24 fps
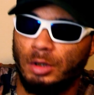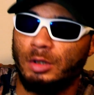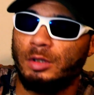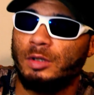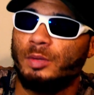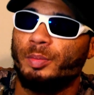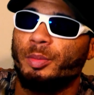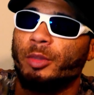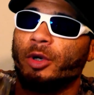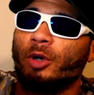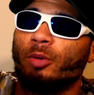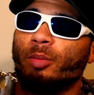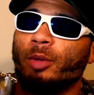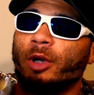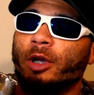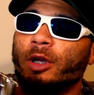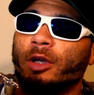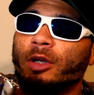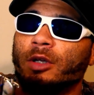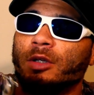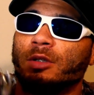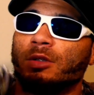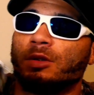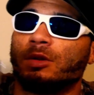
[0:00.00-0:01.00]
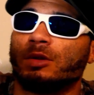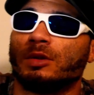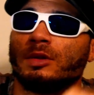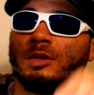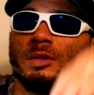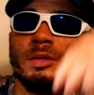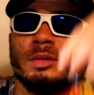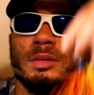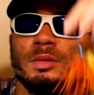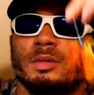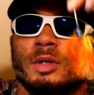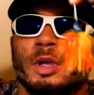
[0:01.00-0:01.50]
Spinner baits.
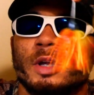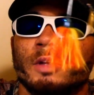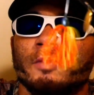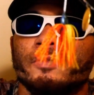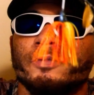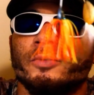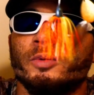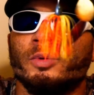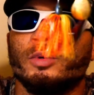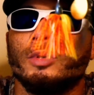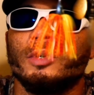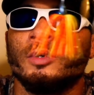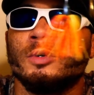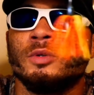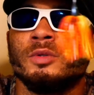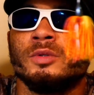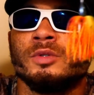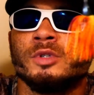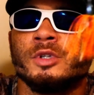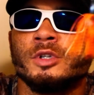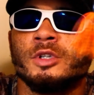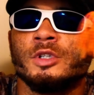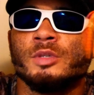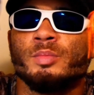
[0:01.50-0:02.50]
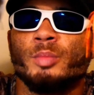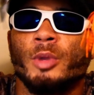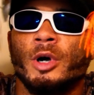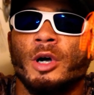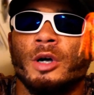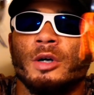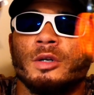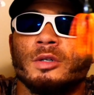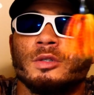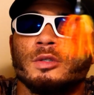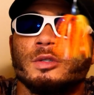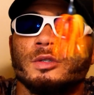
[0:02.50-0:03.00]
Got a few of those in this
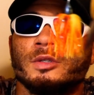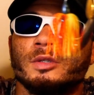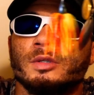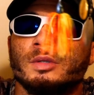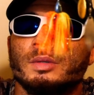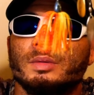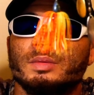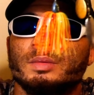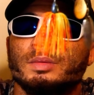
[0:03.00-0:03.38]
box.